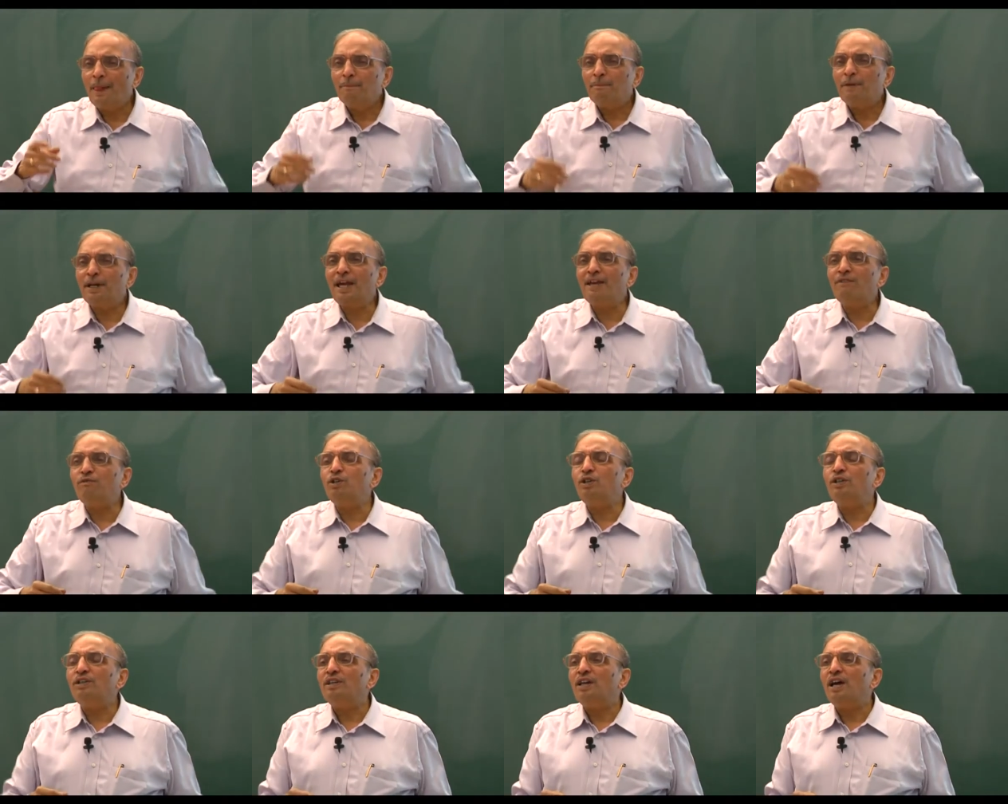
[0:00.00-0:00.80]
But I
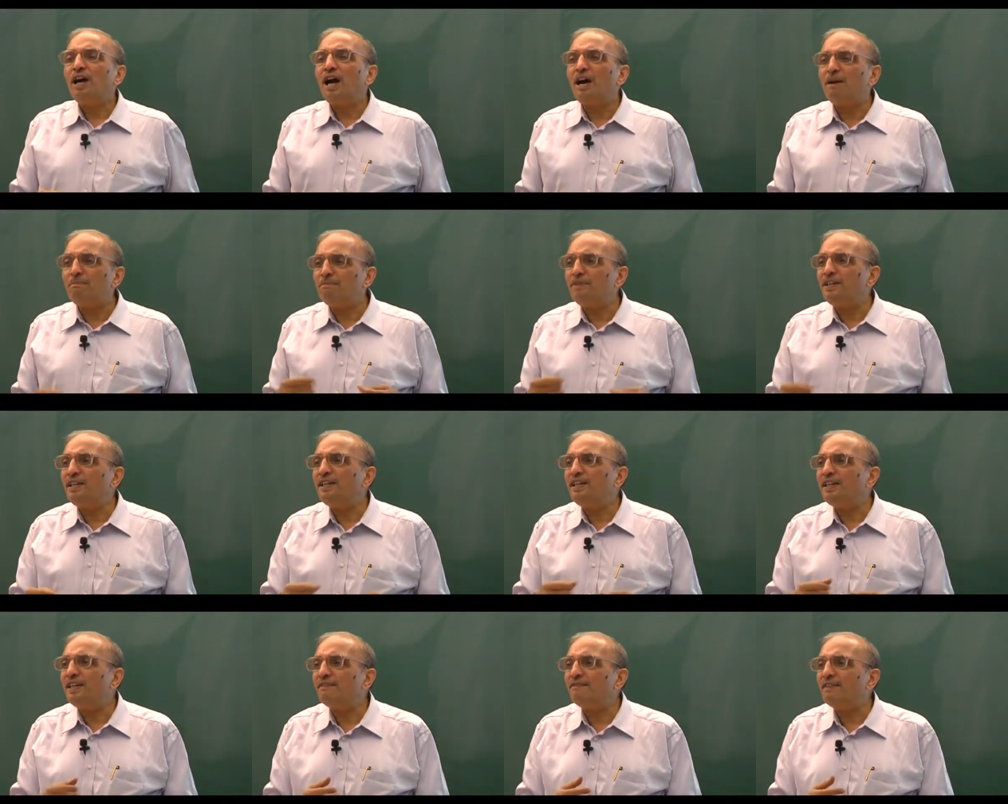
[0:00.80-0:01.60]
would humbly
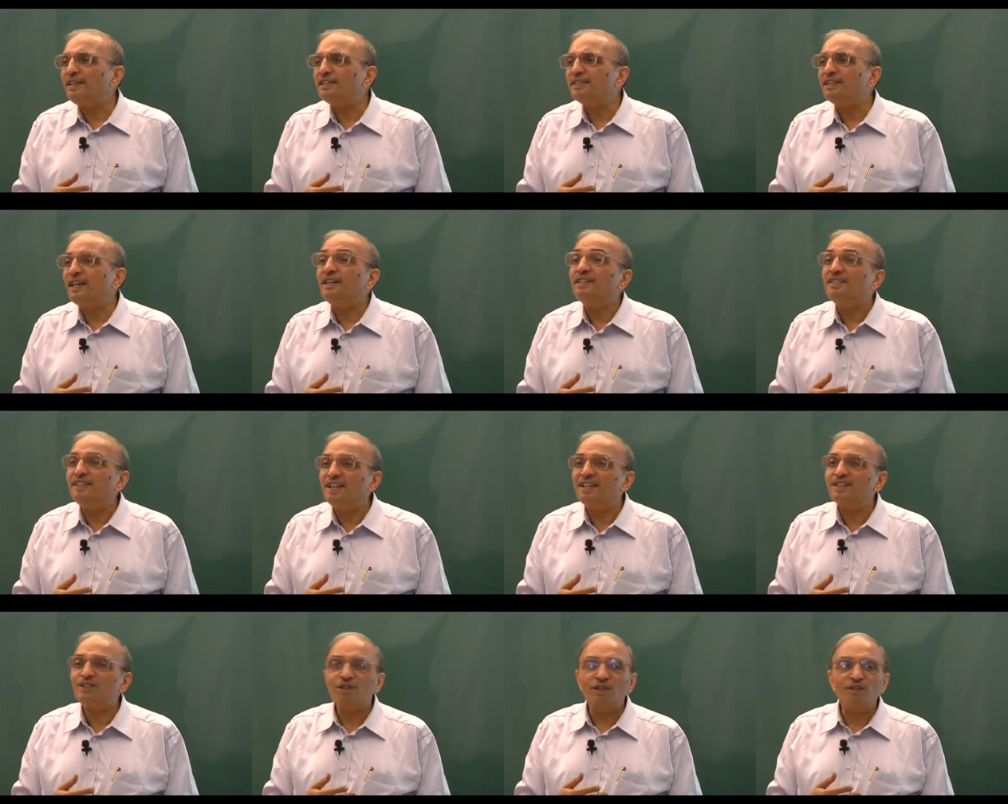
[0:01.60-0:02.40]
request
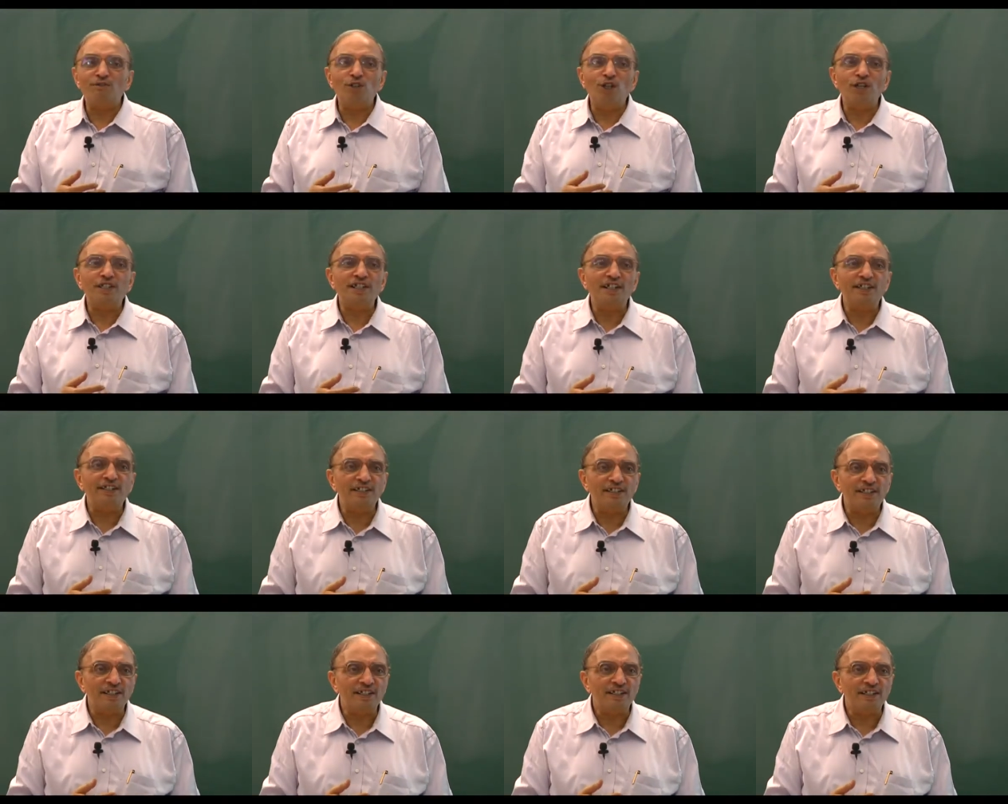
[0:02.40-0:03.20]
others who have not yet
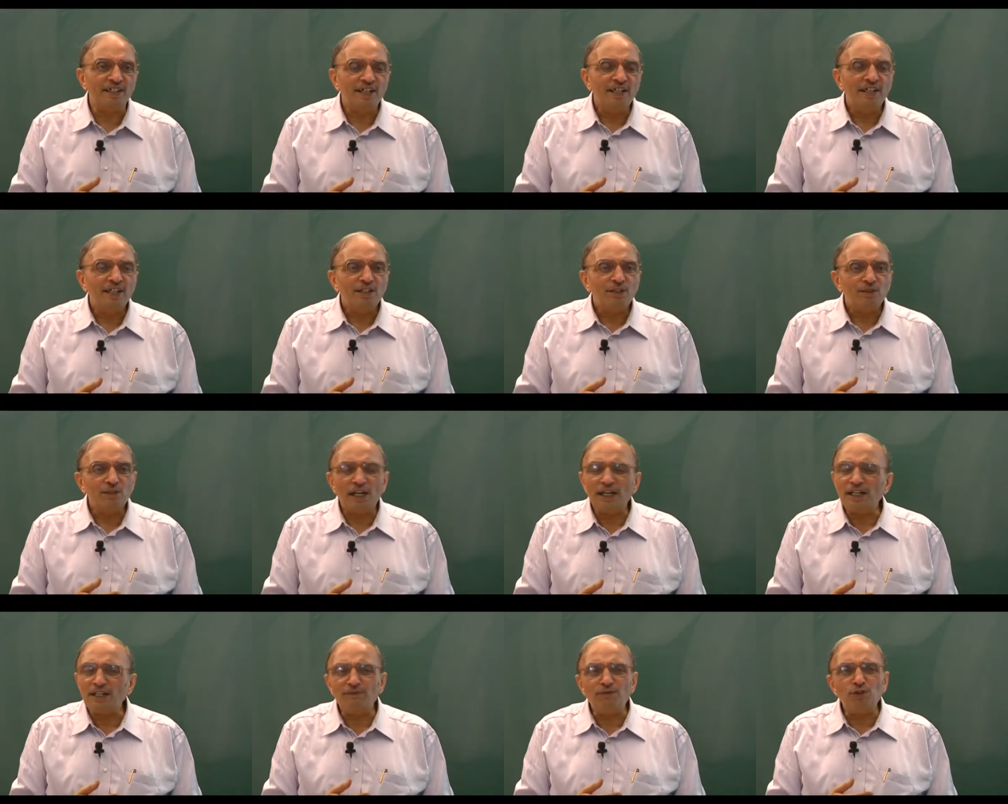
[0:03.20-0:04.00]
written to
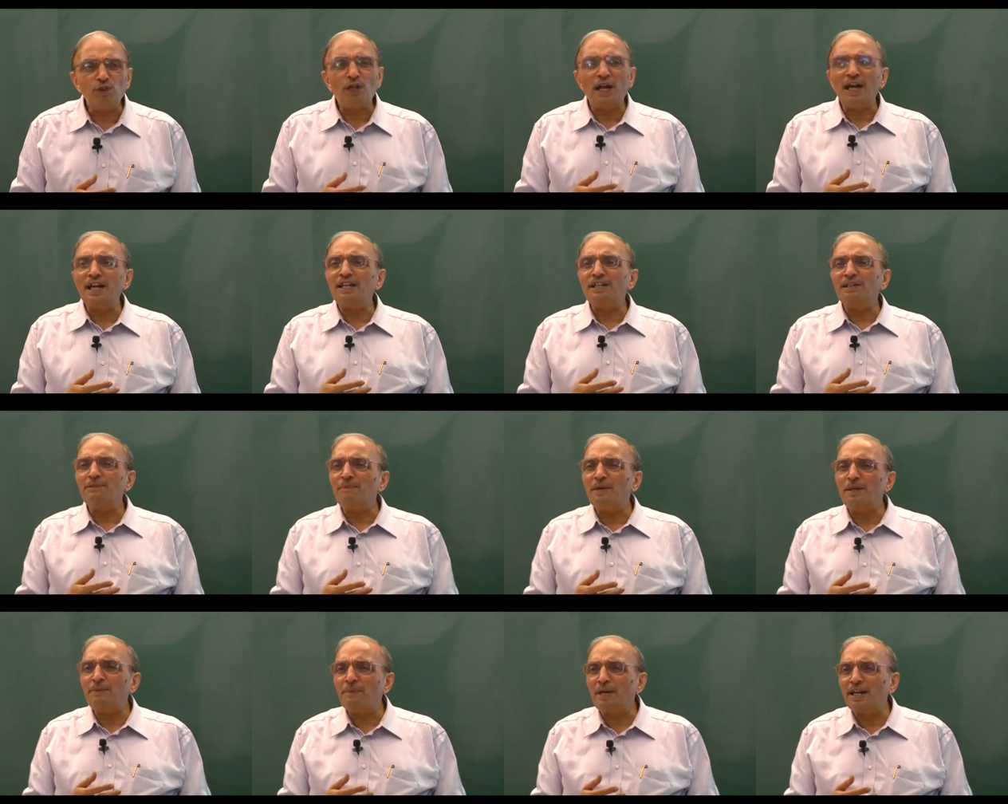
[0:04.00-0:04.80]
write. If you can't
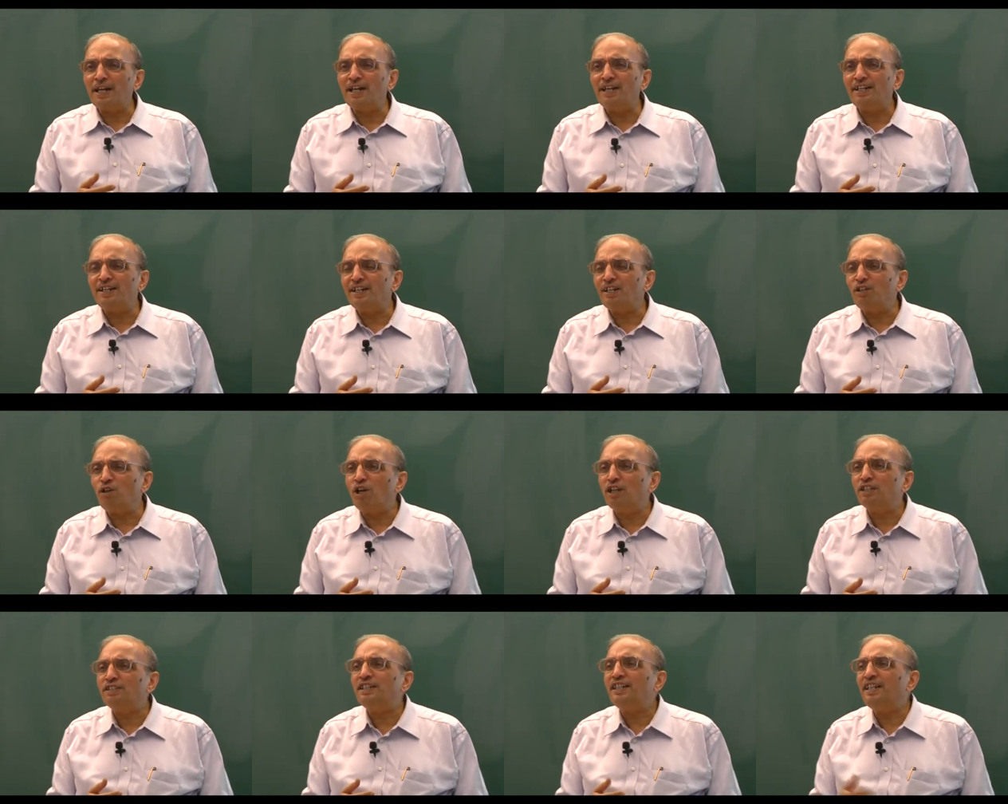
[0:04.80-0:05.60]
remember and
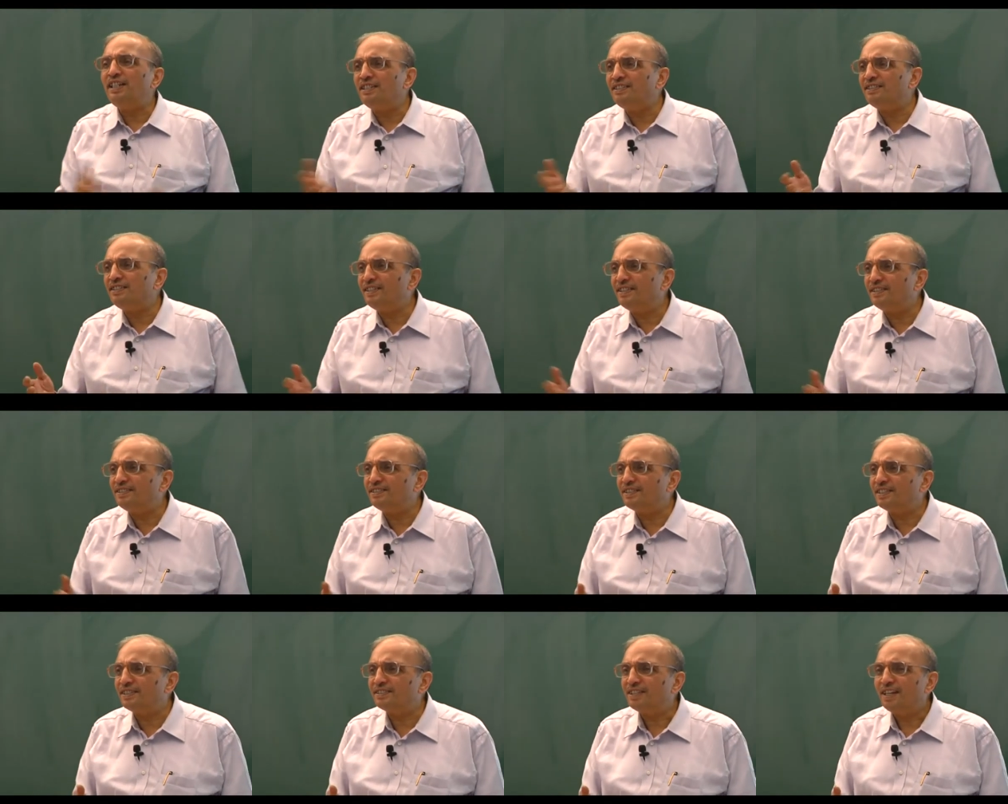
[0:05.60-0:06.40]
recall three
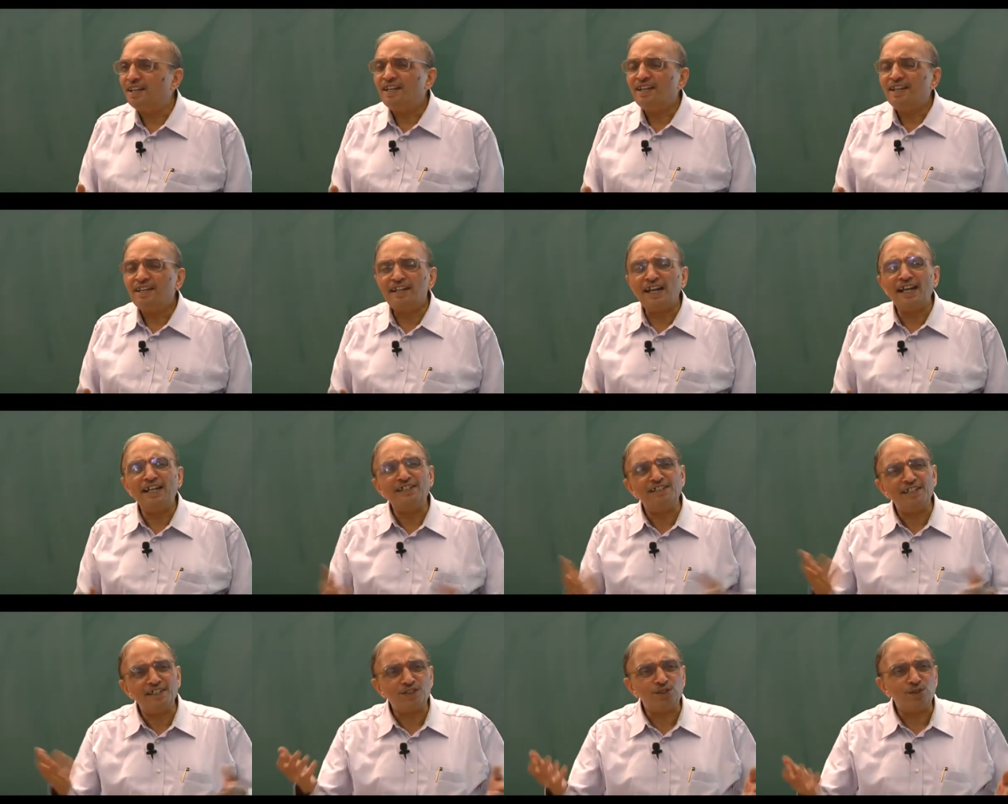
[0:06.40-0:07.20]
incidences,
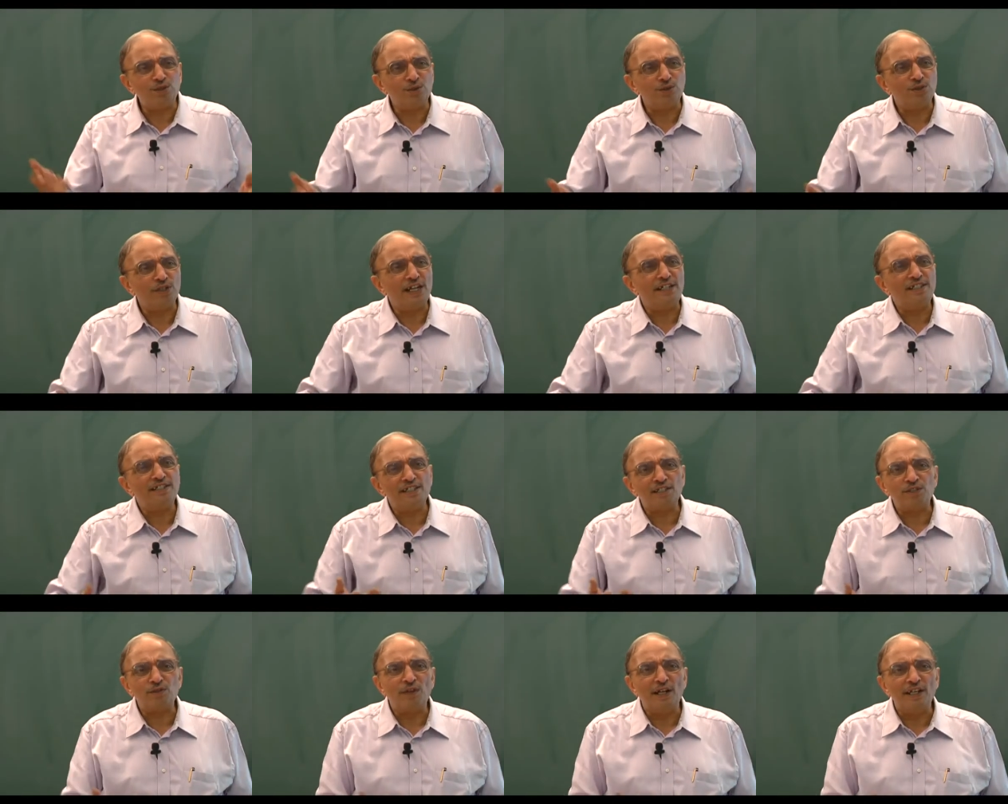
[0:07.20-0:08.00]
write just two, write
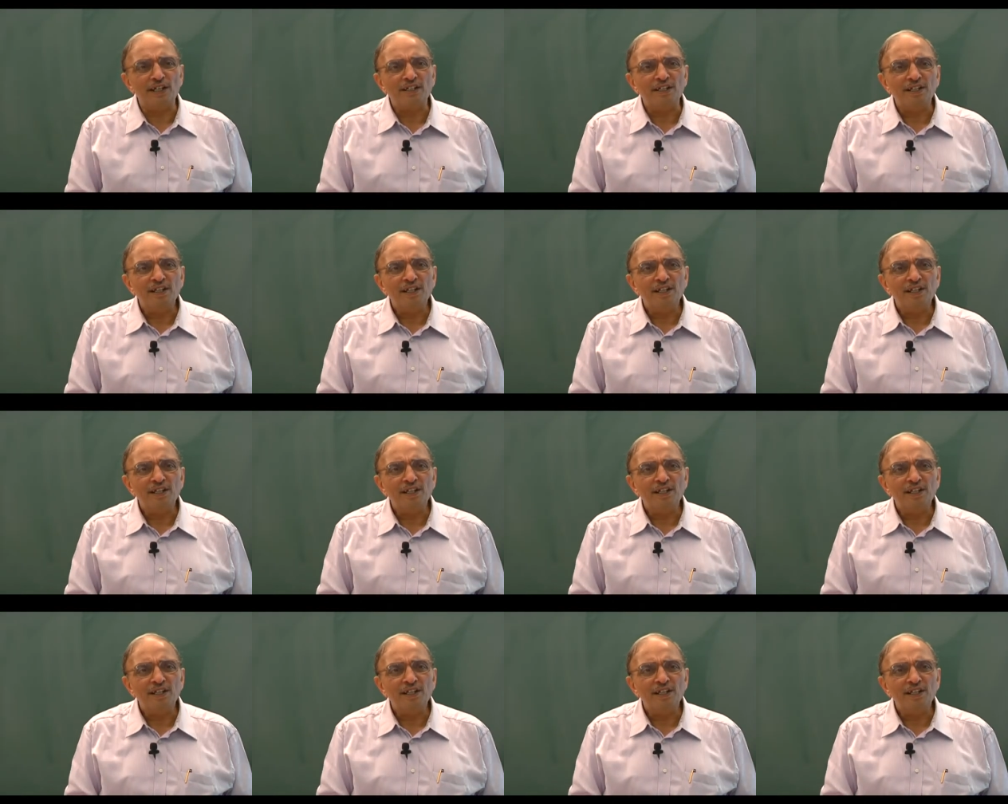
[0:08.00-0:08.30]
just one,